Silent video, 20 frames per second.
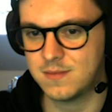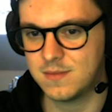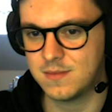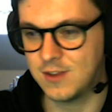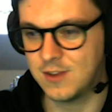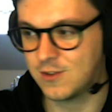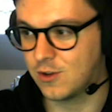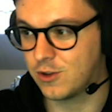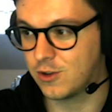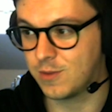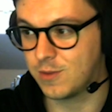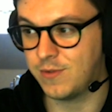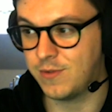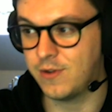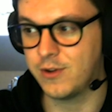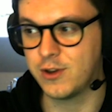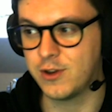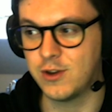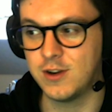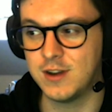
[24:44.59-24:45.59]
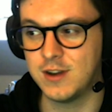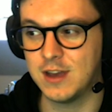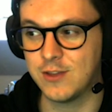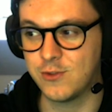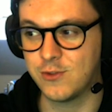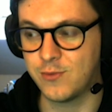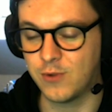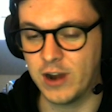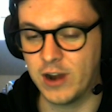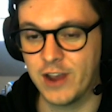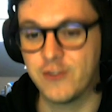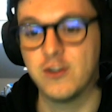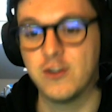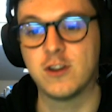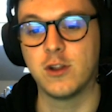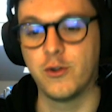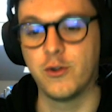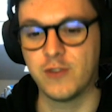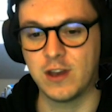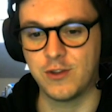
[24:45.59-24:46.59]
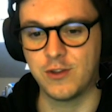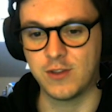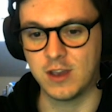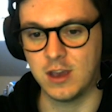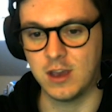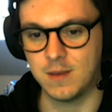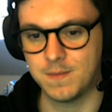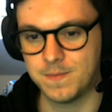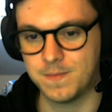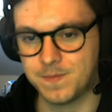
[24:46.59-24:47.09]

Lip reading: It's going to be very good in that for actually closing out the game.